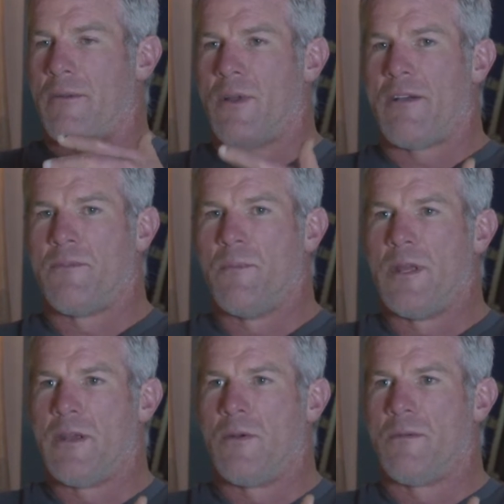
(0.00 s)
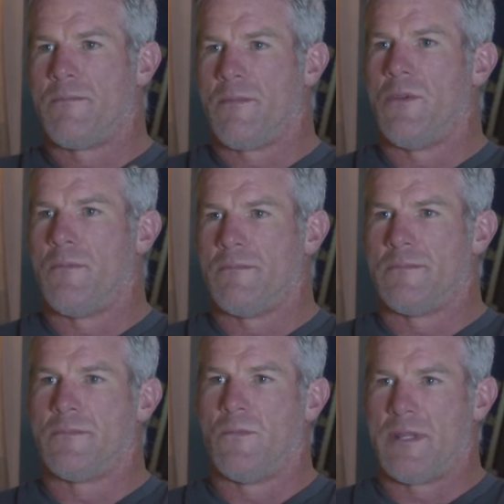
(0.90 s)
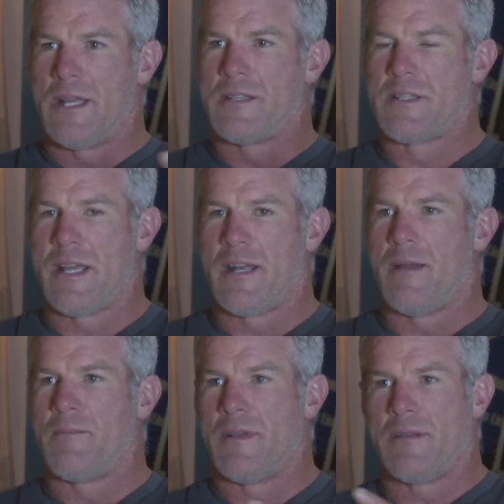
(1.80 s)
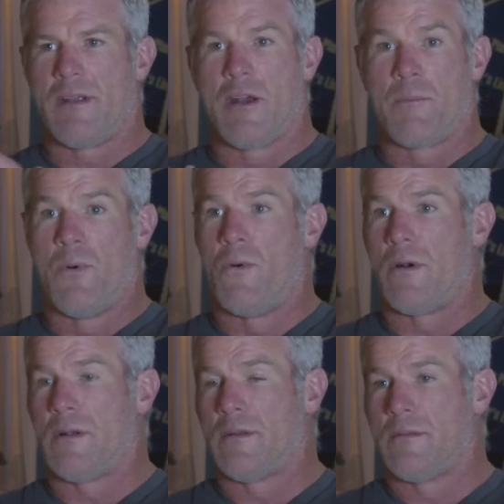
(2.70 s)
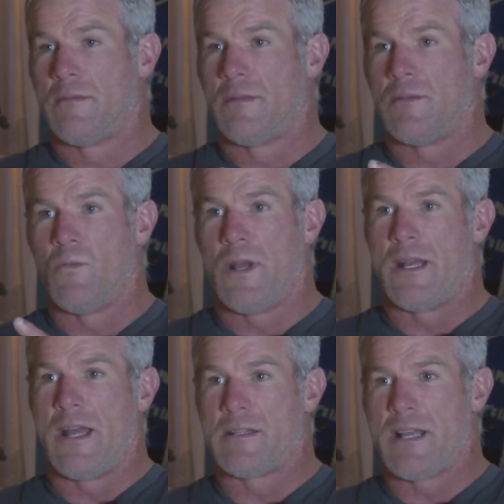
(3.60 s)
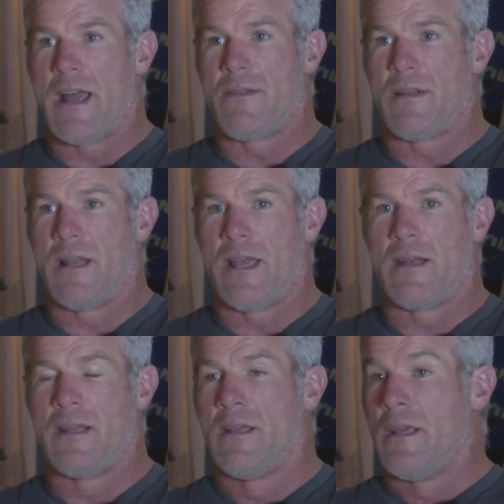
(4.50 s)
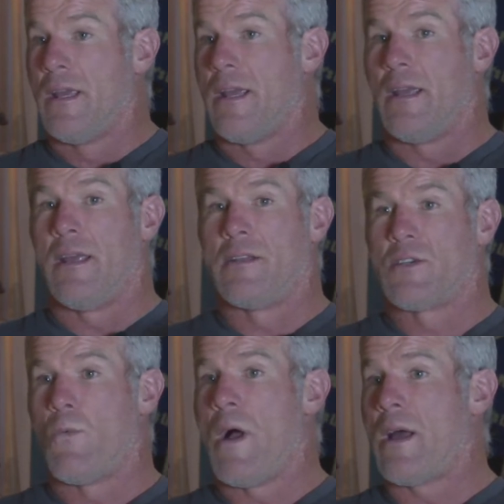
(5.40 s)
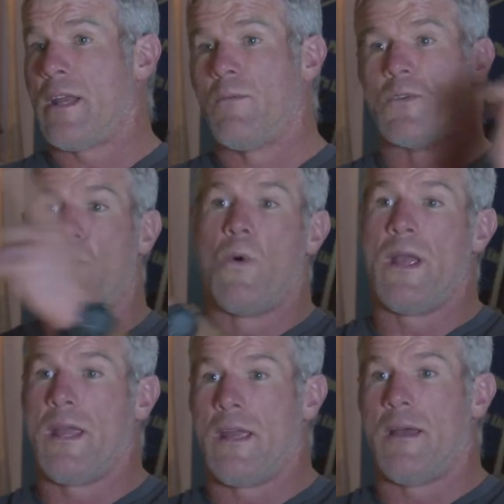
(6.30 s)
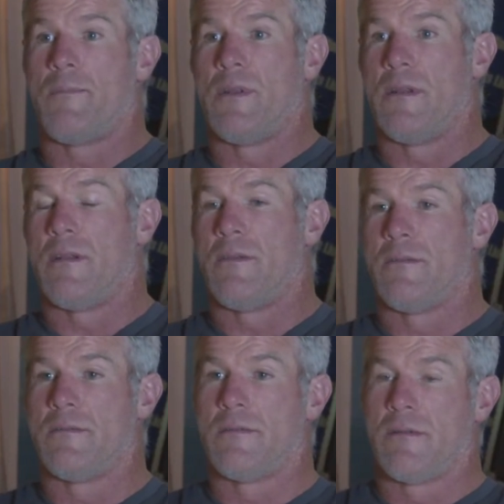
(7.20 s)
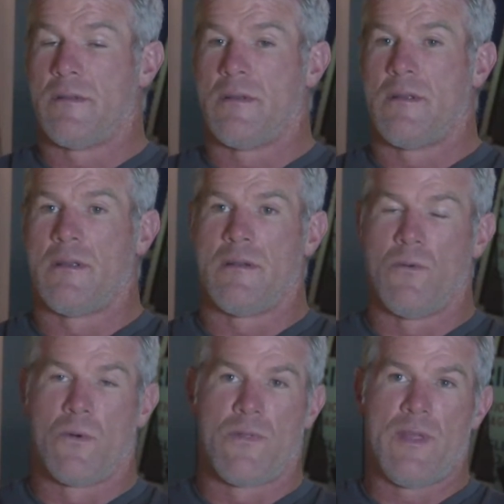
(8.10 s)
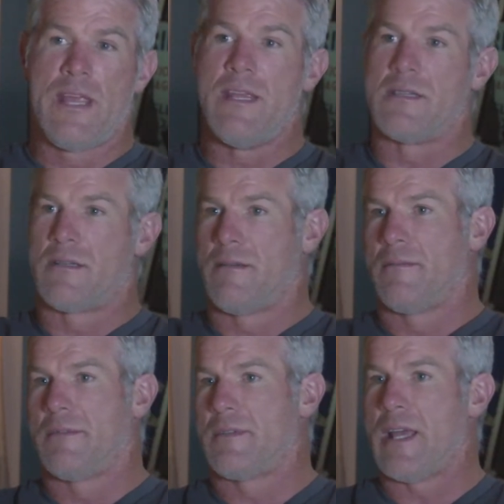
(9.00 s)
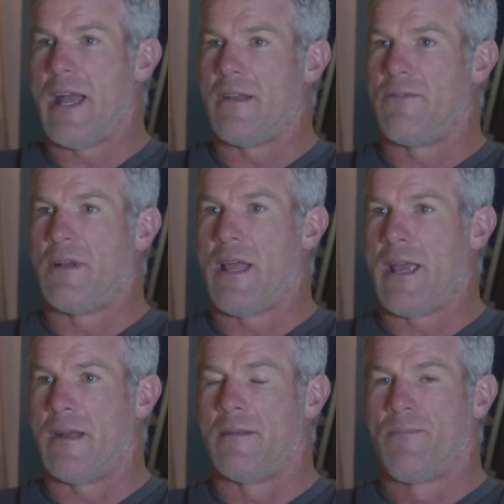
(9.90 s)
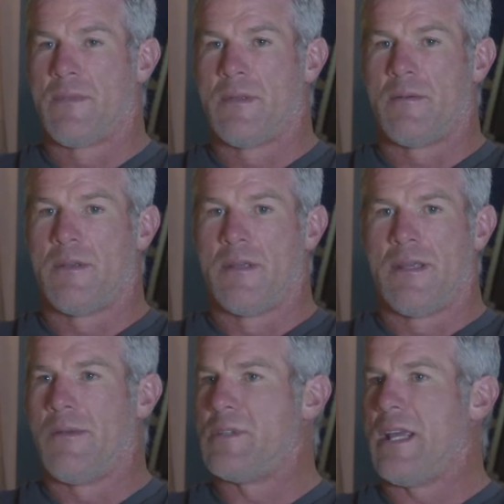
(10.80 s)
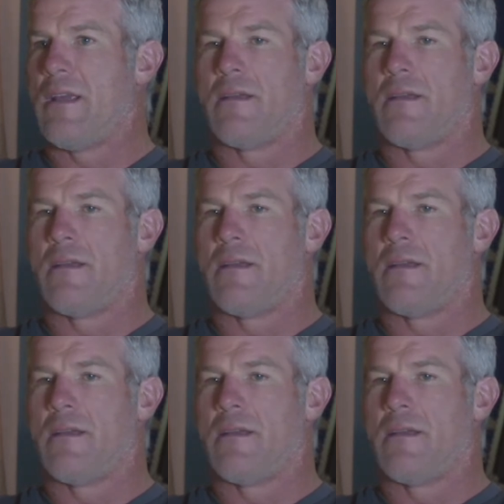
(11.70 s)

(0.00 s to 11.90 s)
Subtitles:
don't know how familiar with that setup. The airport was way down south Atlanta, and Sewanee was way up in the northeast side of Atlanta. It was